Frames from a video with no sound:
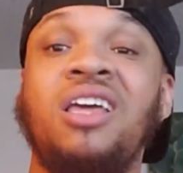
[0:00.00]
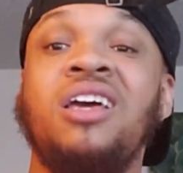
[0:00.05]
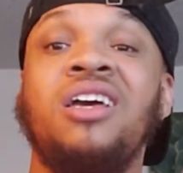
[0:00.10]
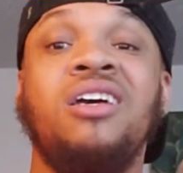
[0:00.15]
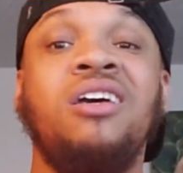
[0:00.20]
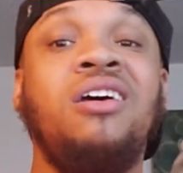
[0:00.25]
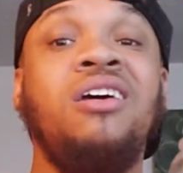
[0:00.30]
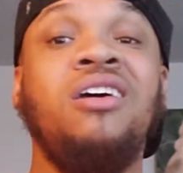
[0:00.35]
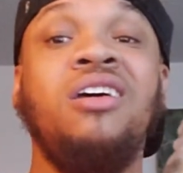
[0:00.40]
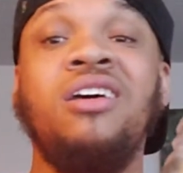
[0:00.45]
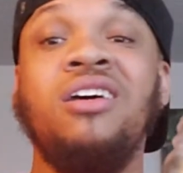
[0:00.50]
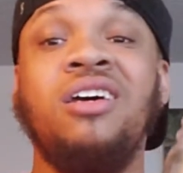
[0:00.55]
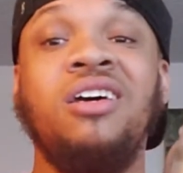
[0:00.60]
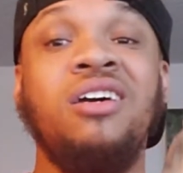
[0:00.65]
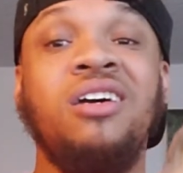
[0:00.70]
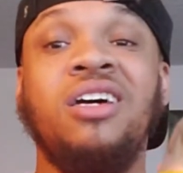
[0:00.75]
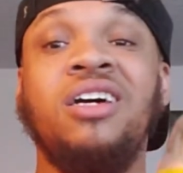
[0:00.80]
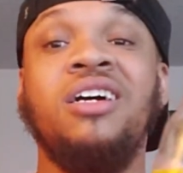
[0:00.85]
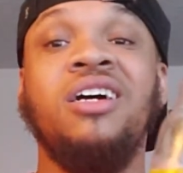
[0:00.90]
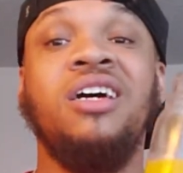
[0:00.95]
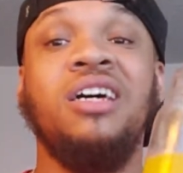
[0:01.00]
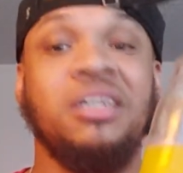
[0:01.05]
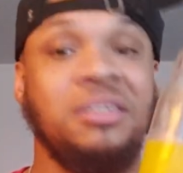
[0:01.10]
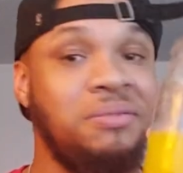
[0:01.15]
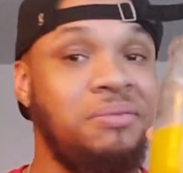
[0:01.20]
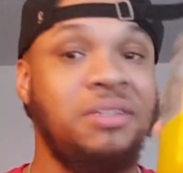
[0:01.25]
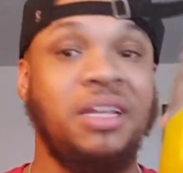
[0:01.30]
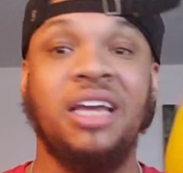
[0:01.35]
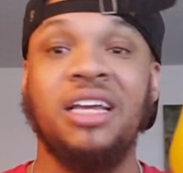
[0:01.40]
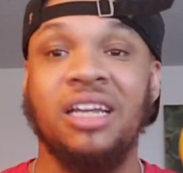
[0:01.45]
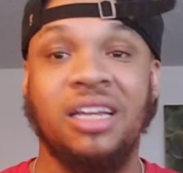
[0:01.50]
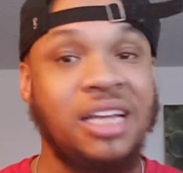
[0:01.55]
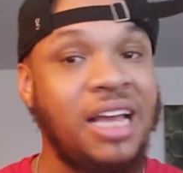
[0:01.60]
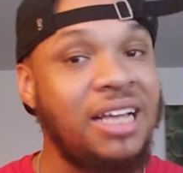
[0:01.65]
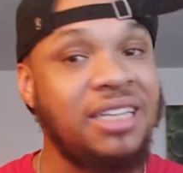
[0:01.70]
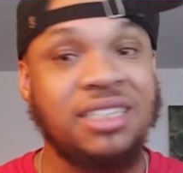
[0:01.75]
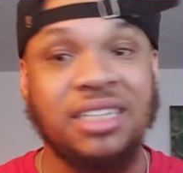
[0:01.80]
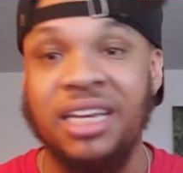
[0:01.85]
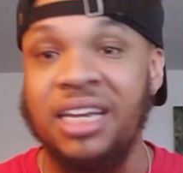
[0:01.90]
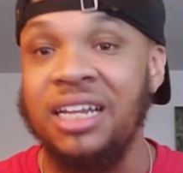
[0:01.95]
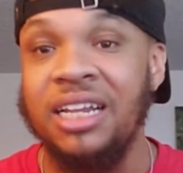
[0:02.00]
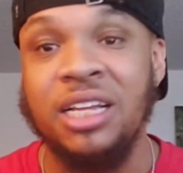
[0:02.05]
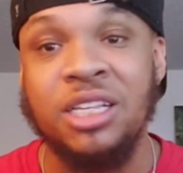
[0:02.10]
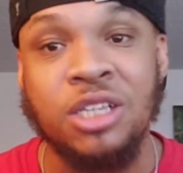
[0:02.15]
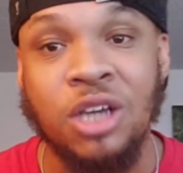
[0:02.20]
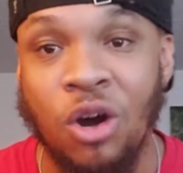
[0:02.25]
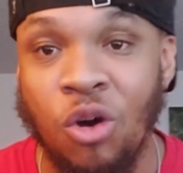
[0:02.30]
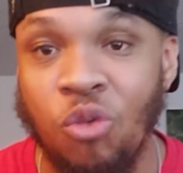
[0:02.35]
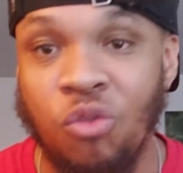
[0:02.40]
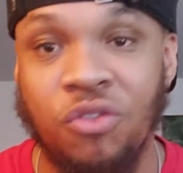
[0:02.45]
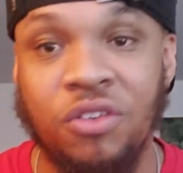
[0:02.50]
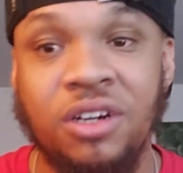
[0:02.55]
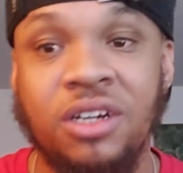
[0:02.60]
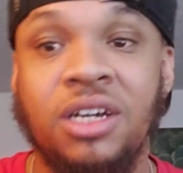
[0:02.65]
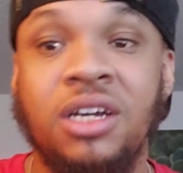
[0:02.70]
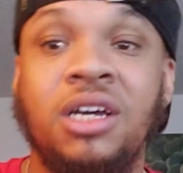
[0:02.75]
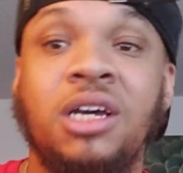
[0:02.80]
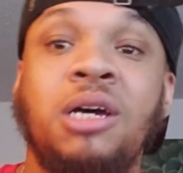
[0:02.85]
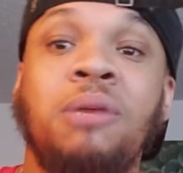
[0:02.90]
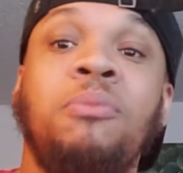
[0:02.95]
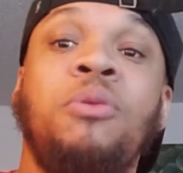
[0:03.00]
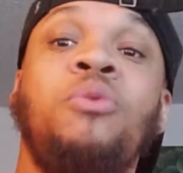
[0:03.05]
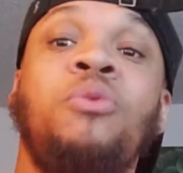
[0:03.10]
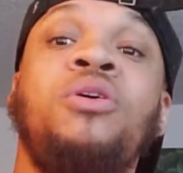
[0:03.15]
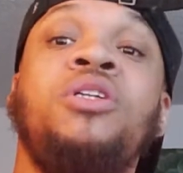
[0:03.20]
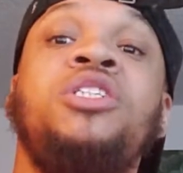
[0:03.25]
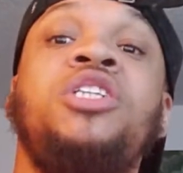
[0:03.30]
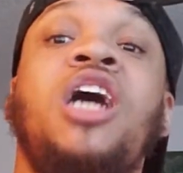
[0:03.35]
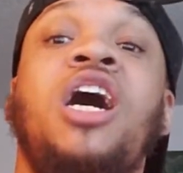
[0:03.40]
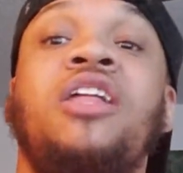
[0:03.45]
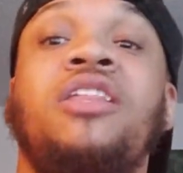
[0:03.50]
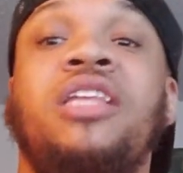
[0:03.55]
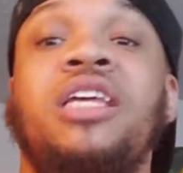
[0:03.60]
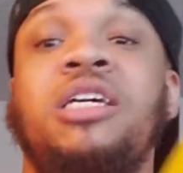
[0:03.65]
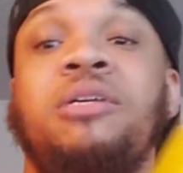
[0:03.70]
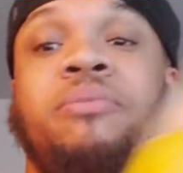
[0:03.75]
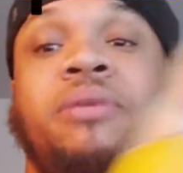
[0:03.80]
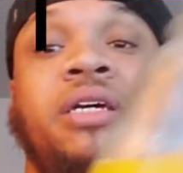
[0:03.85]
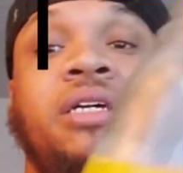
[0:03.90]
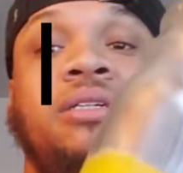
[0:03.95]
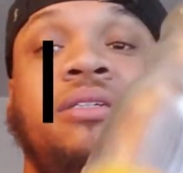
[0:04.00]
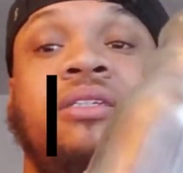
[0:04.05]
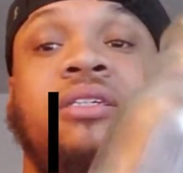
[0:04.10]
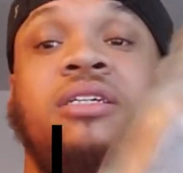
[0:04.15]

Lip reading: Good. That's it. It's over. But what y'all think, man?